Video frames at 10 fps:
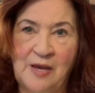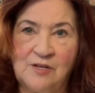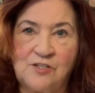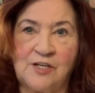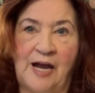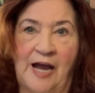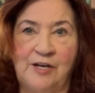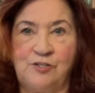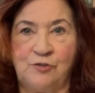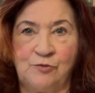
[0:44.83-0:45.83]
to
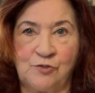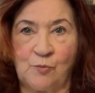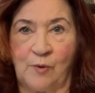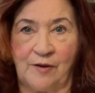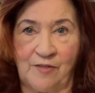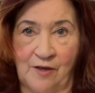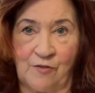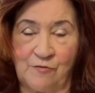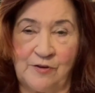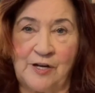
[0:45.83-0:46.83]
guide you to one of the
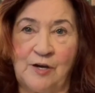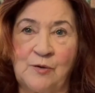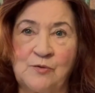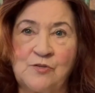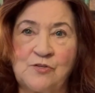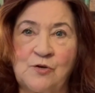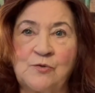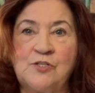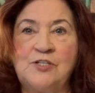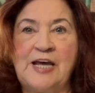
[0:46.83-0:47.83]
other videos. So
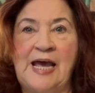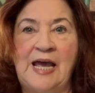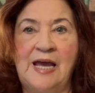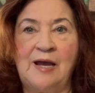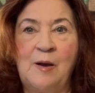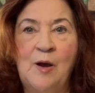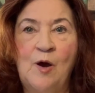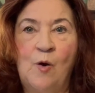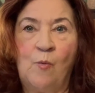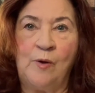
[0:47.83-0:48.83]
today
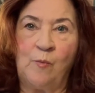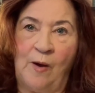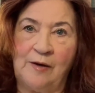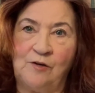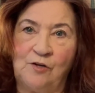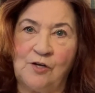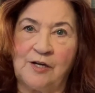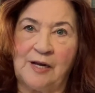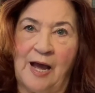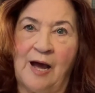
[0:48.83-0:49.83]
we want to look
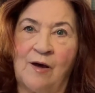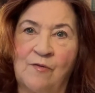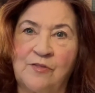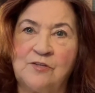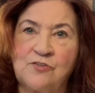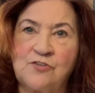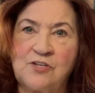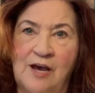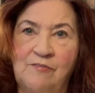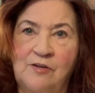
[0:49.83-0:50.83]
at how these
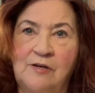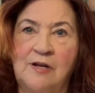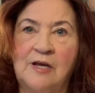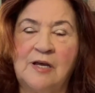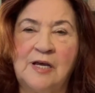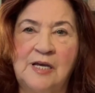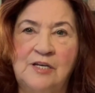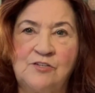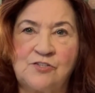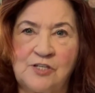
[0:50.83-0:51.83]
7
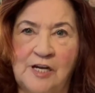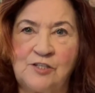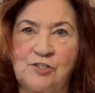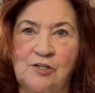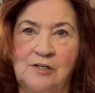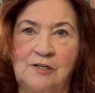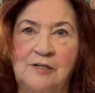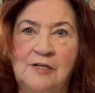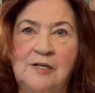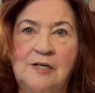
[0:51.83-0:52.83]
essential
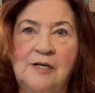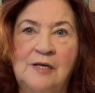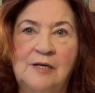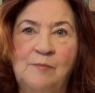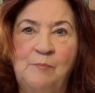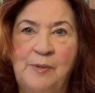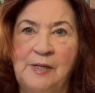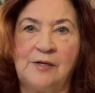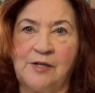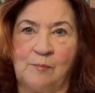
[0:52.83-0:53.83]

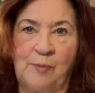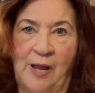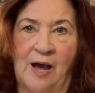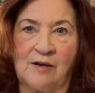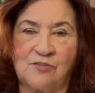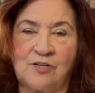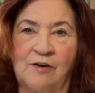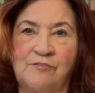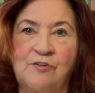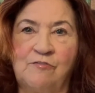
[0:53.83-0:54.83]
building blocks
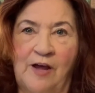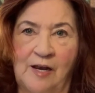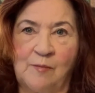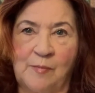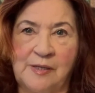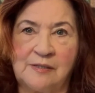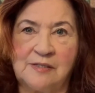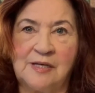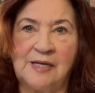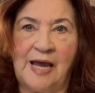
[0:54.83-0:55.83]
of development
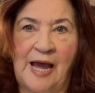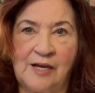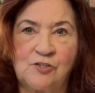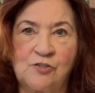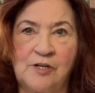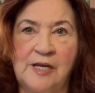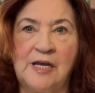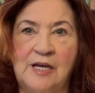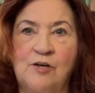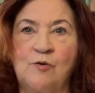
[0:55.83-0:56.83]
actually
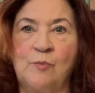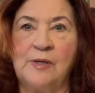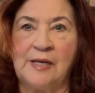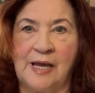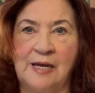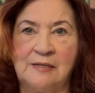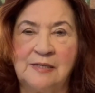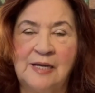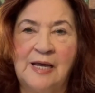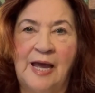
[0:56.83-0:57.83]
interrelate
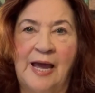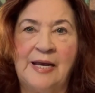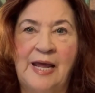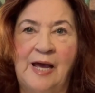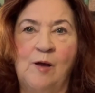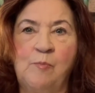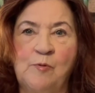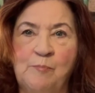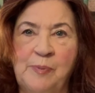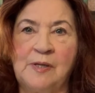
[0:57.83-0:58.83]
and help
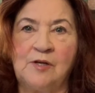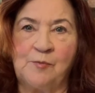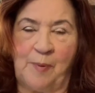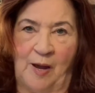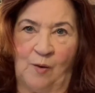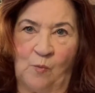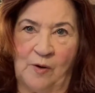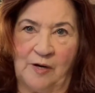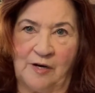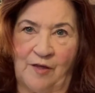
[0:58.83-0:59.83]
build upon
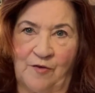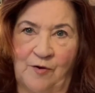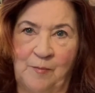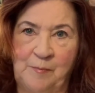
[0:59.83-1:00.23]
one another.